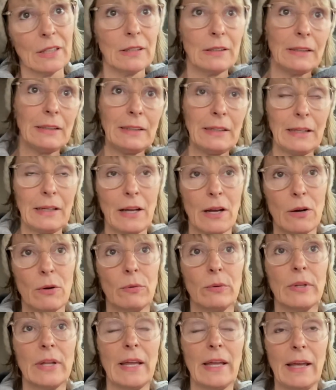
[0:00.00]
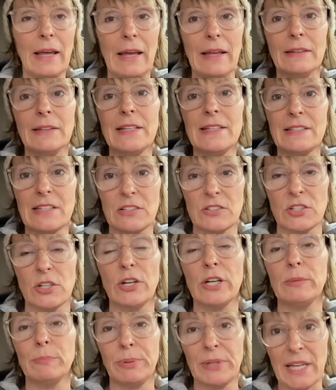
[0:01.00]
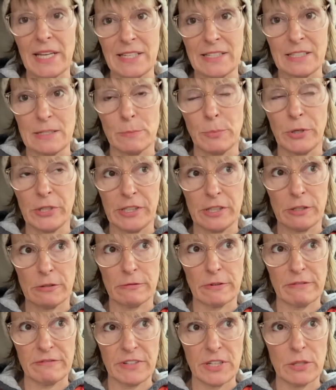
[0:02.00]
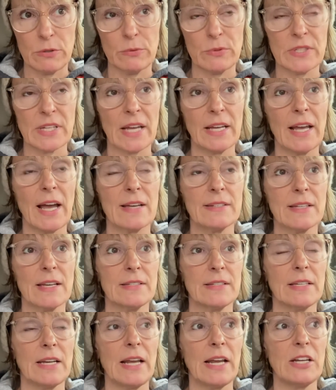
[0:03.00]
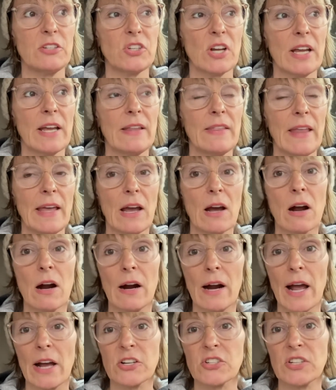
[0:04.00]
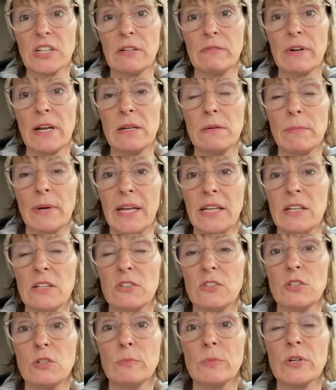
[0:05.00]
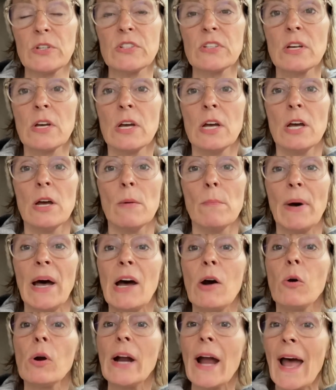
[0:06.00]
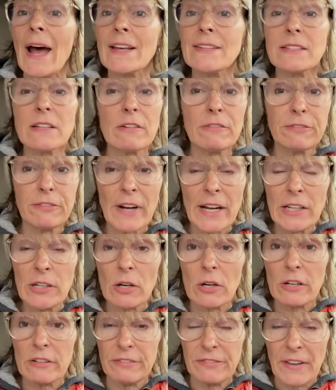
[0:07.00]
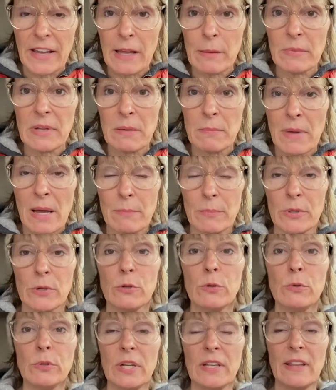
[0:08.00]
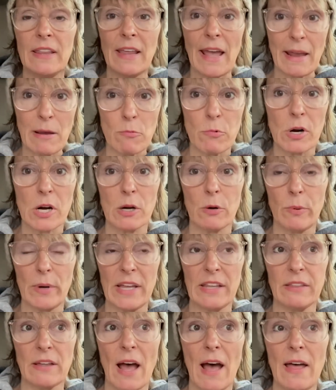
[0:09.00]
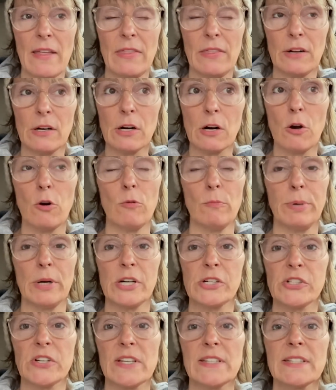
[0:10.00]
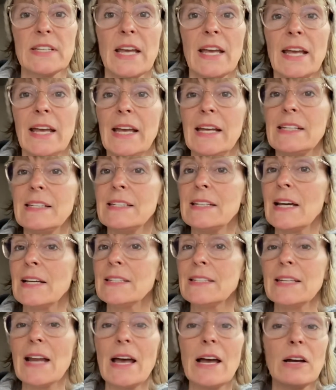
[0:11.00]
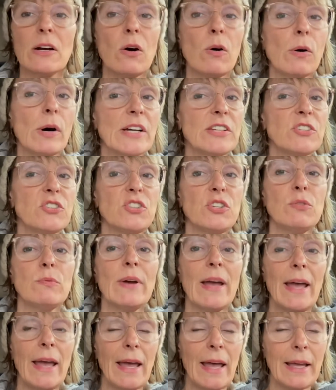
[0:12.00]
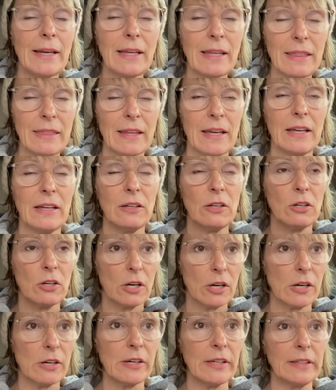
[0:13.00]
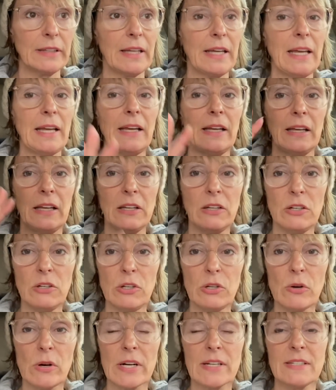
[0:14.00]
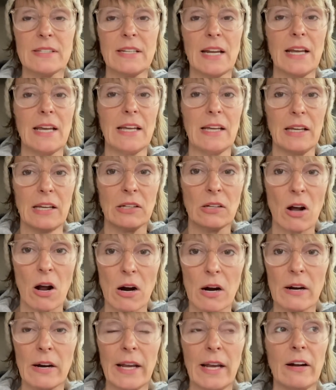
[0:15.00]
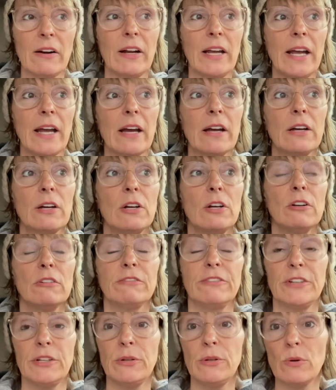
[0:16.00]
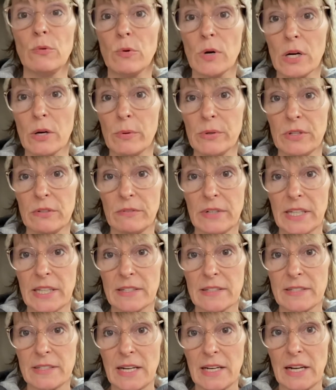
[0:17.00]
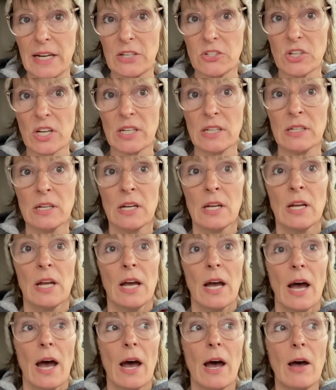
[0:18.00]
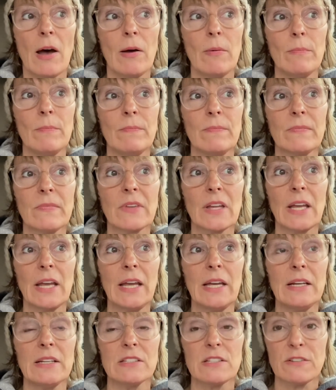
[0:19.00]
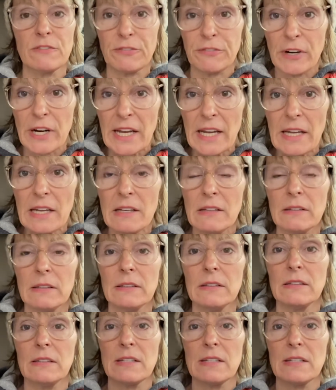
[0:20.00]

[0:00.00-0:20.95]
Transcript: you know at least it's a good place to put your reviews, I guess, as an agent, and they are actually written by consumers. But, or ask a friend or family member who did they work with on their home purchase. It does not cost you anything currently in New York State, in our area, for you to work with a real estate agent. Um, it is free. The